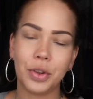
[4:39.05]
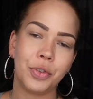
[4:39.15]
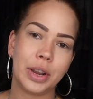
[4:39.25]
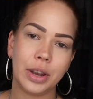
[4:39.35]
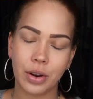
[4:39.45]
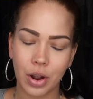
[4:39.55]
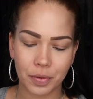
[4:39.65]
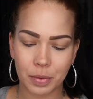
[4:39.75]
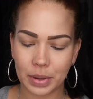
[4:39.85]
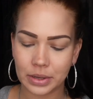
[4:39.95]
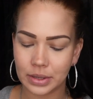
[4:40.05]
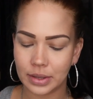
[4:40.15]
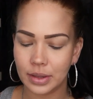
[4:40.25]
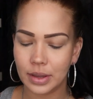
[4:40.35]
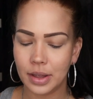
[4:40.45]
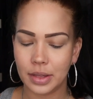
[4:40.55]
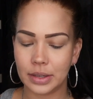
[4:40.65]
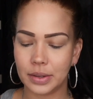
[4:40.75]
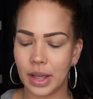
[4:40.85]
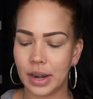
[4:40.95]
they're drinking their coffee mugs and
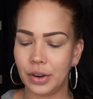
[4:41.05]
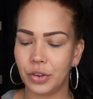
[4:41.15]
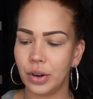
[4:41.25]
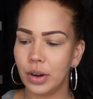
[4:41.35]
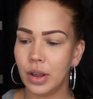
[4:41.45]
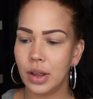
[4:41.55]
things of that nature.